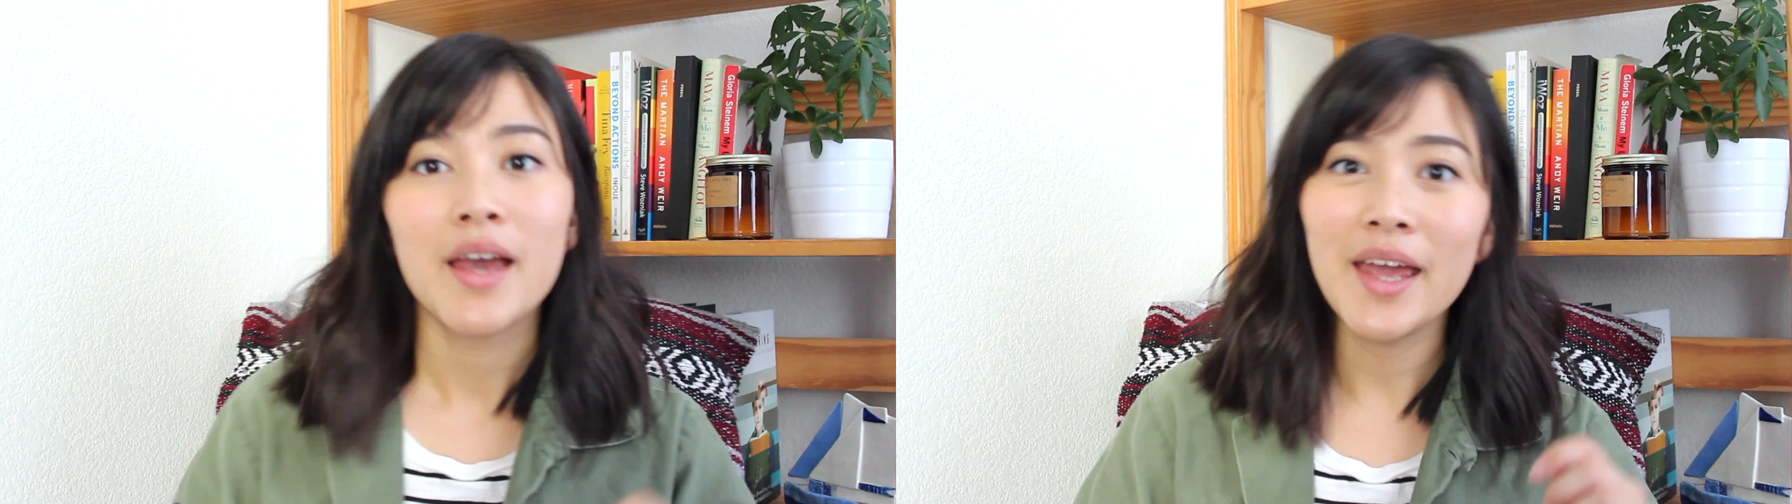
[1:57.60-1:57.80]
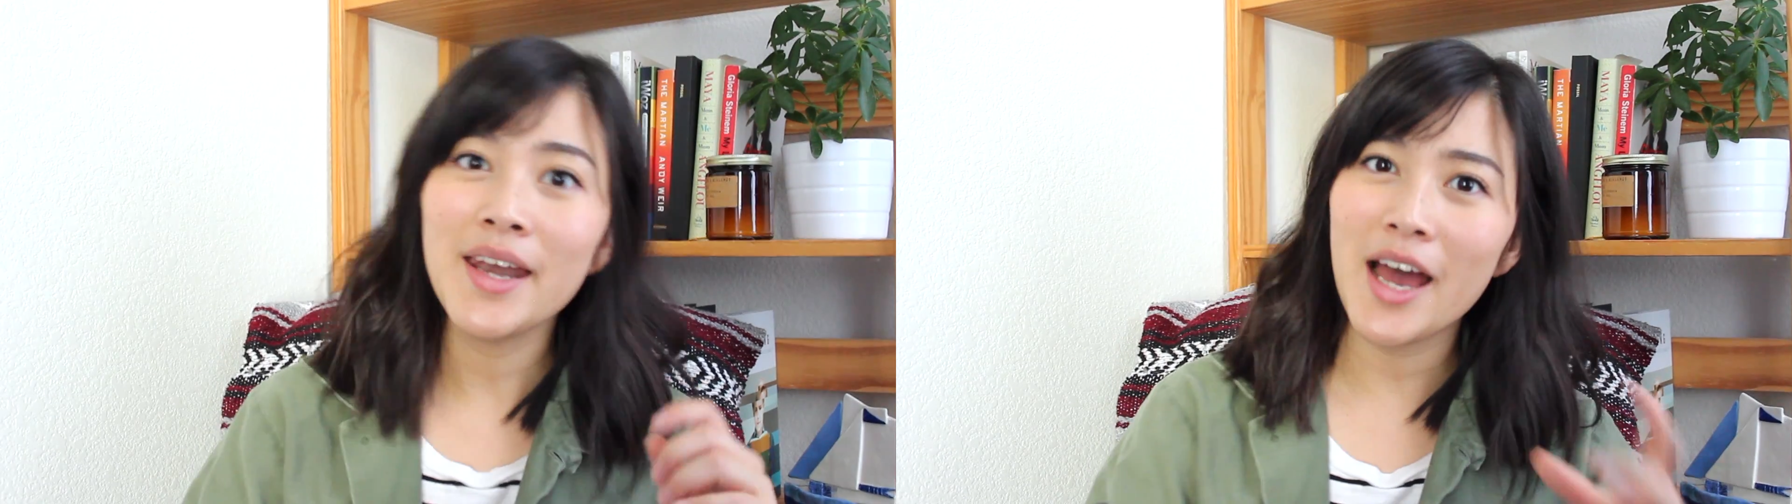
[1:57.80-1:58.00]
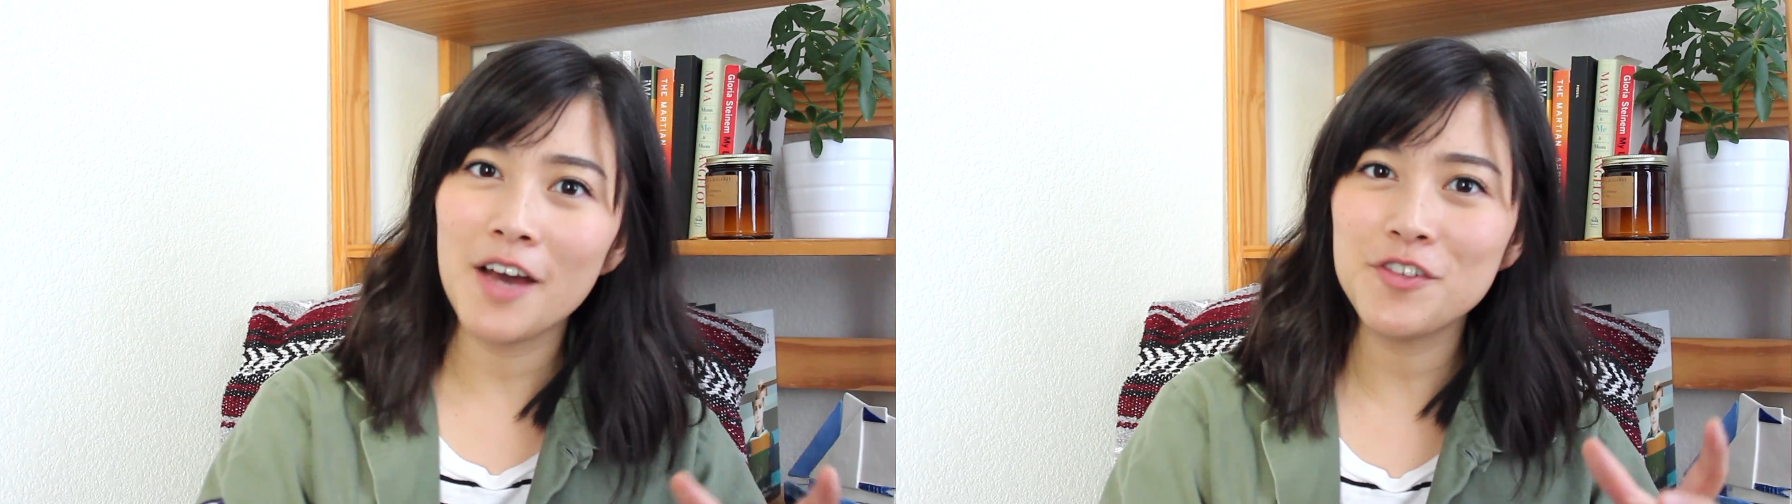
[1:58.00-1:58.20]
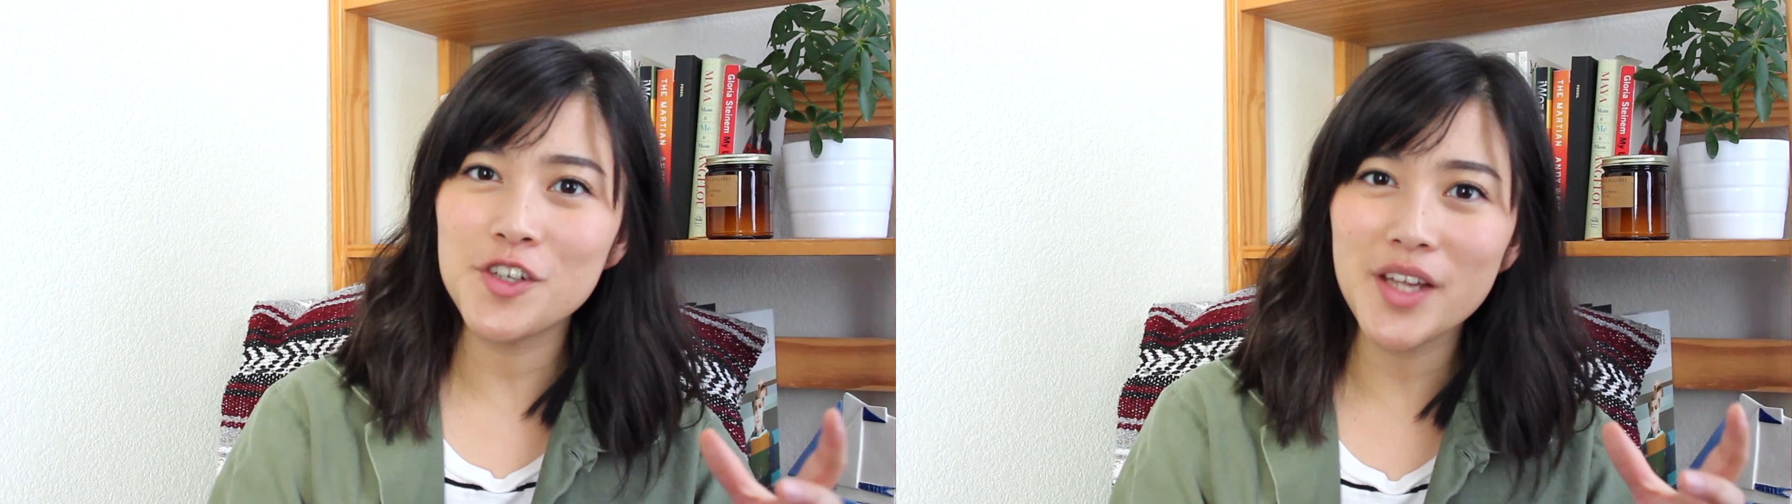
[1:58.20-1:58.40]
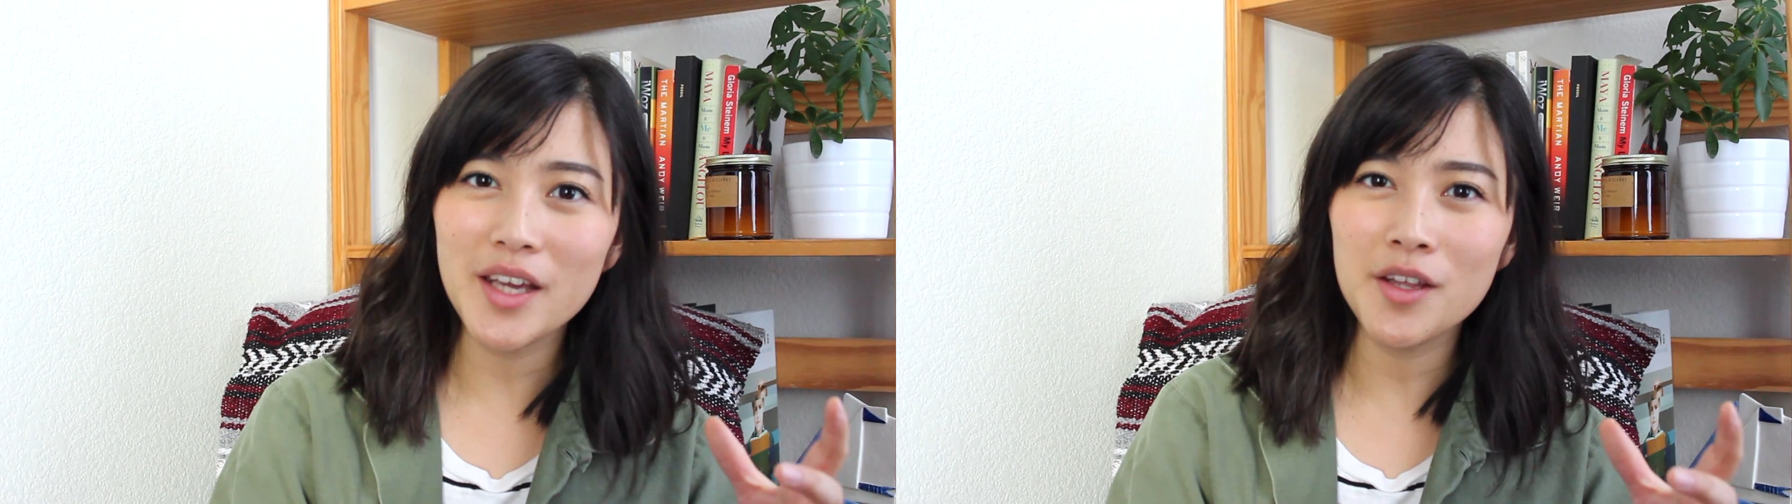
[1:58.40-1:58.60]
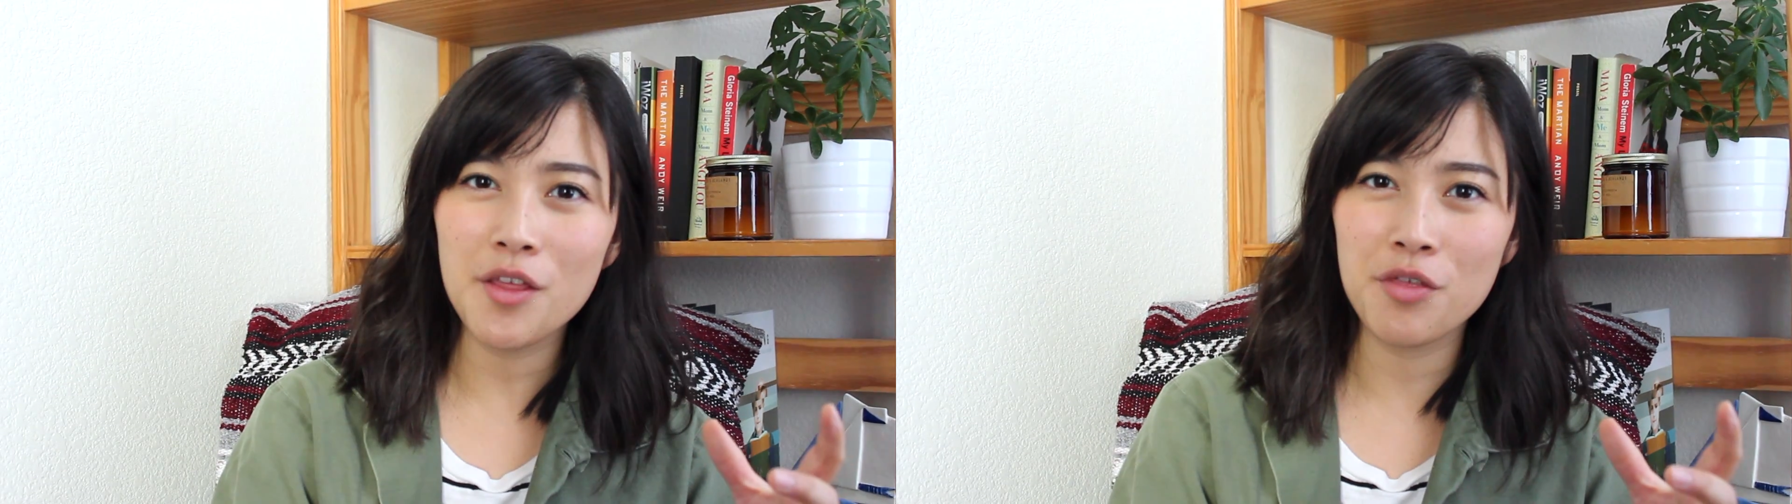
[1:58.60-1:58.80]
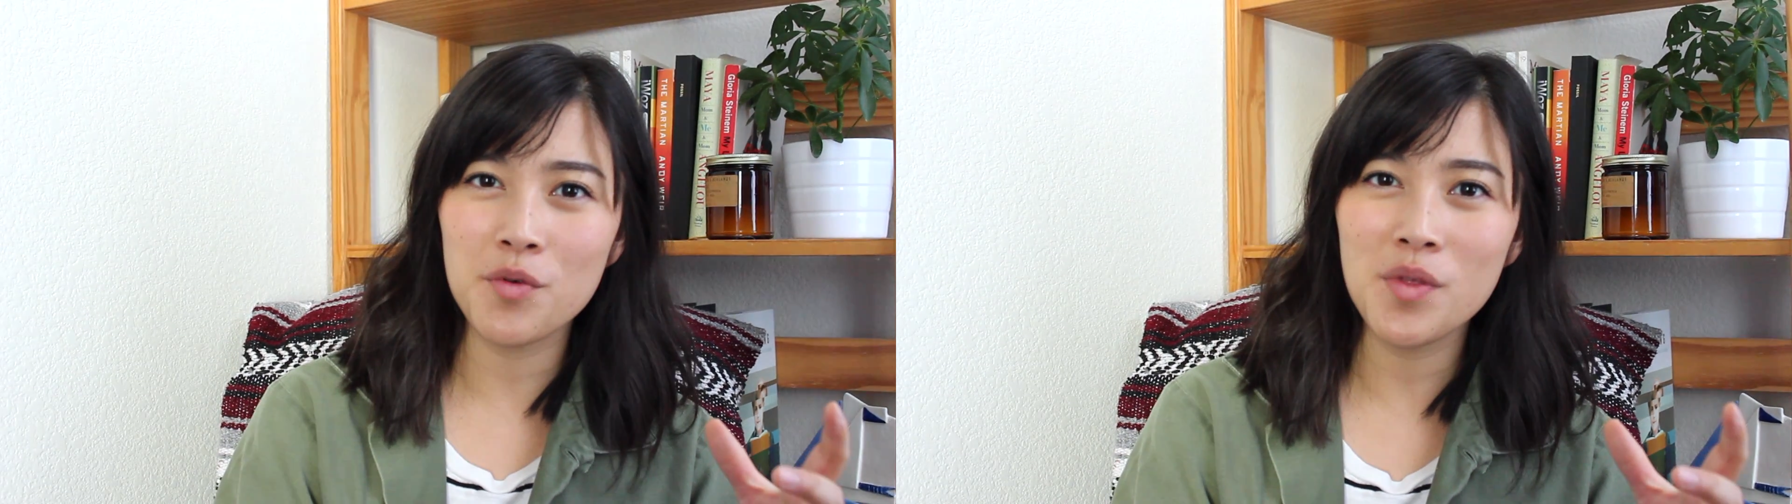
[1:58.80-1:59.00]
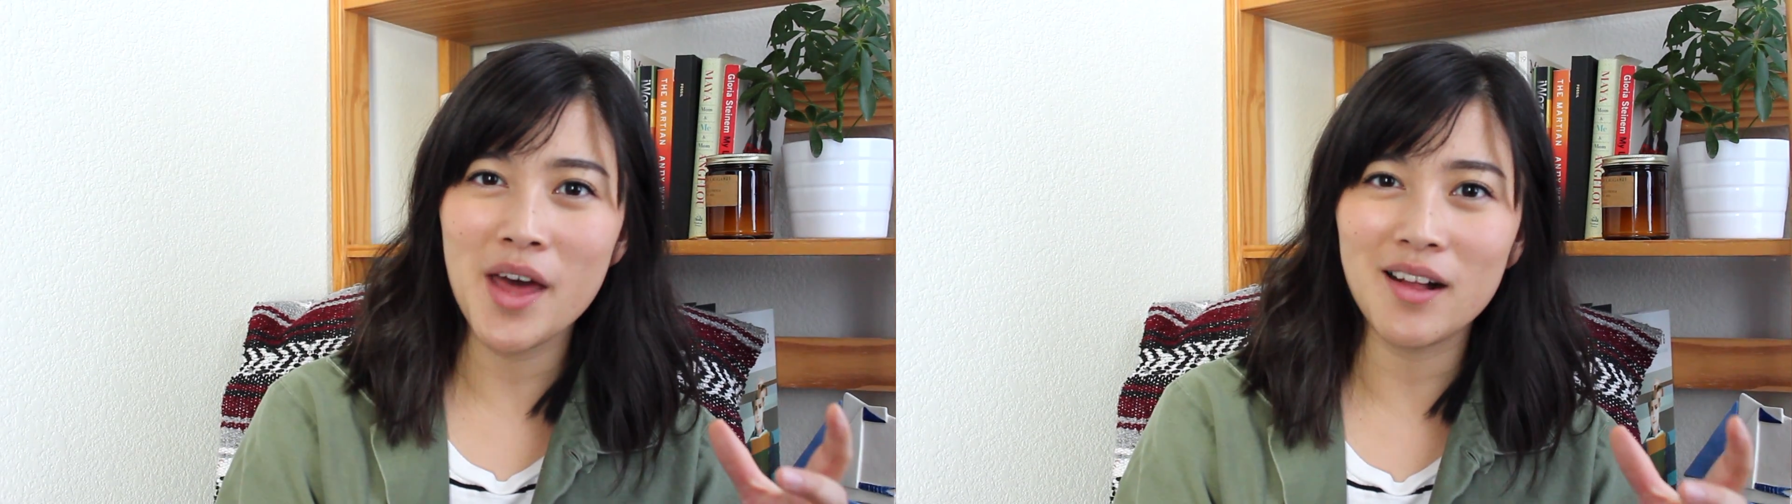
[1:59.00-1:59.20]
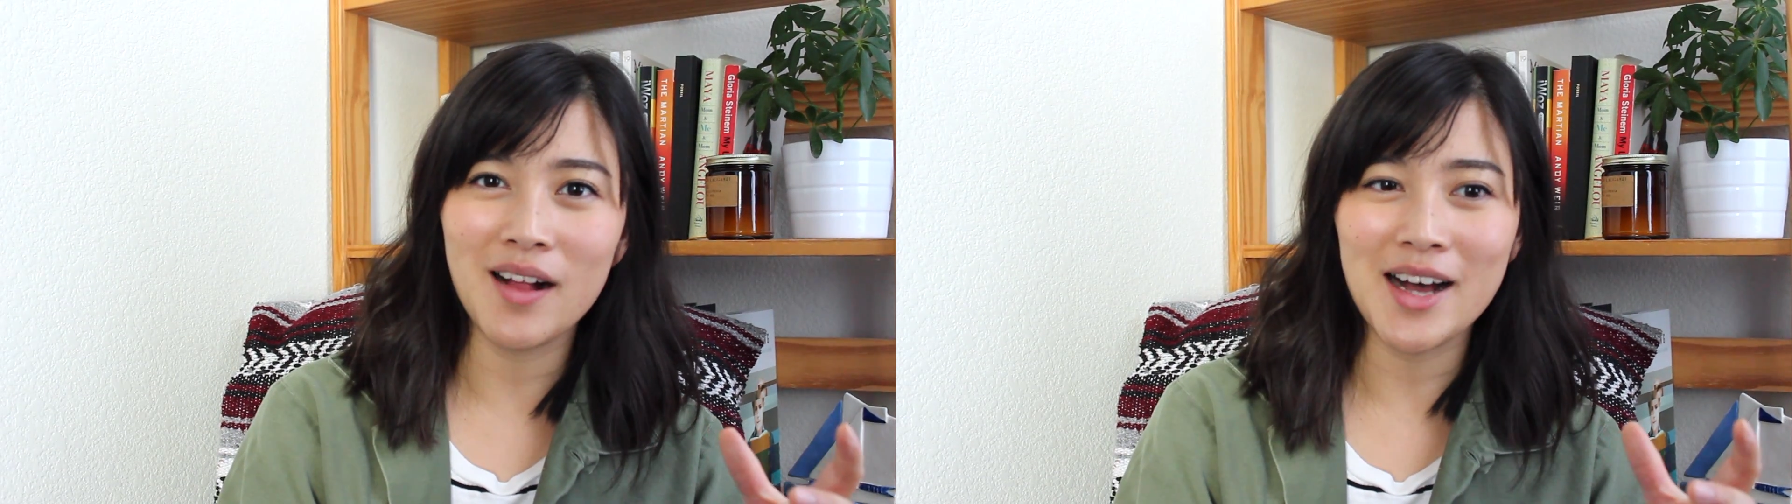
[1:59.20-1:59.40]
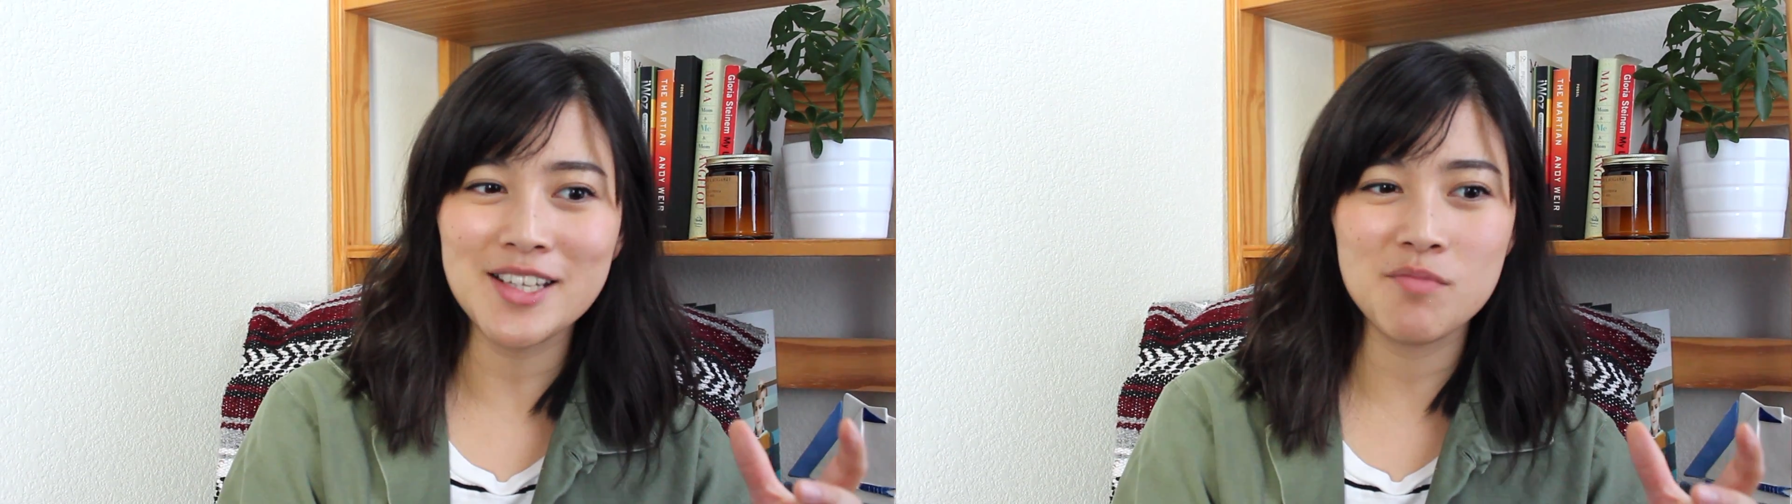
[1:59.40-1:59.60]
And after getting through that
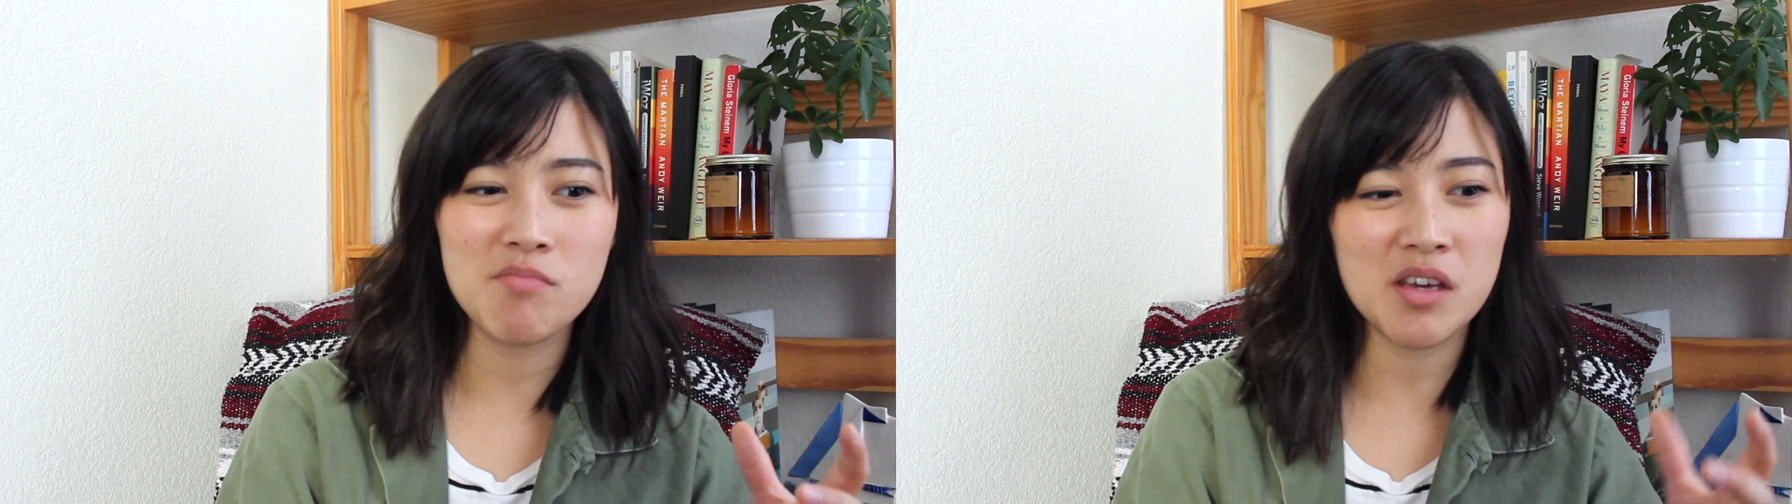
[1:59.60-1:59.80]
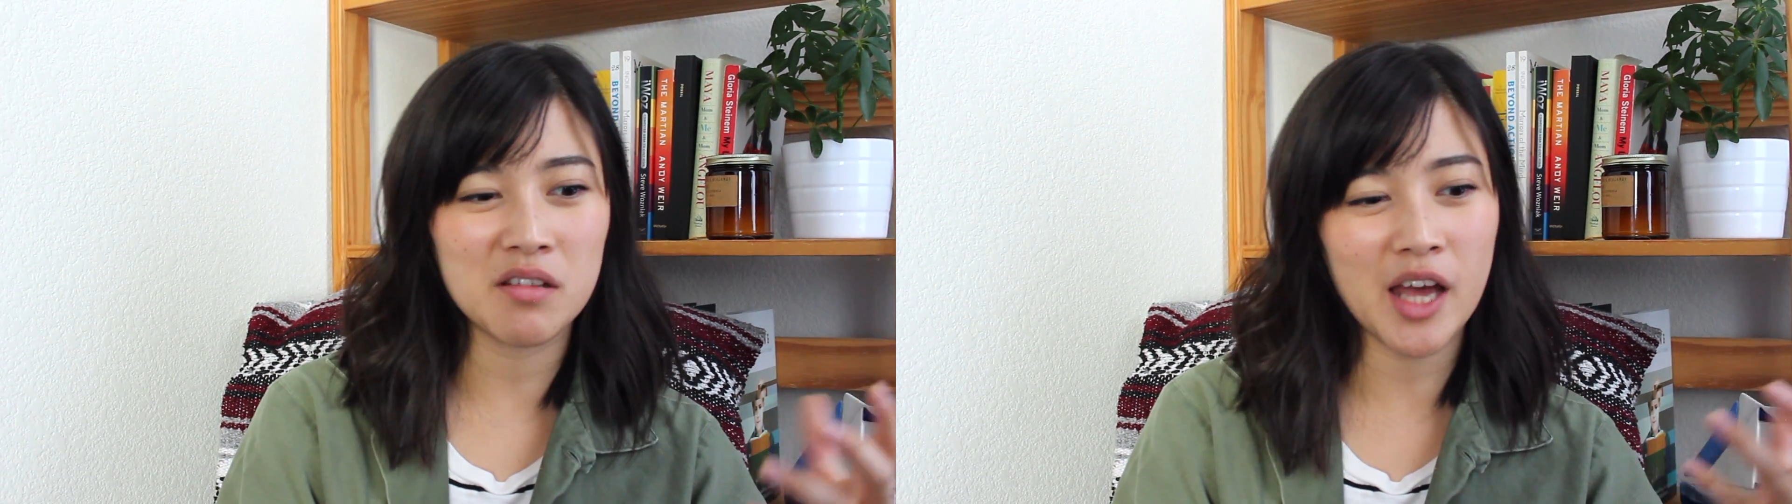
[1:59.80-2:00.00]
class and being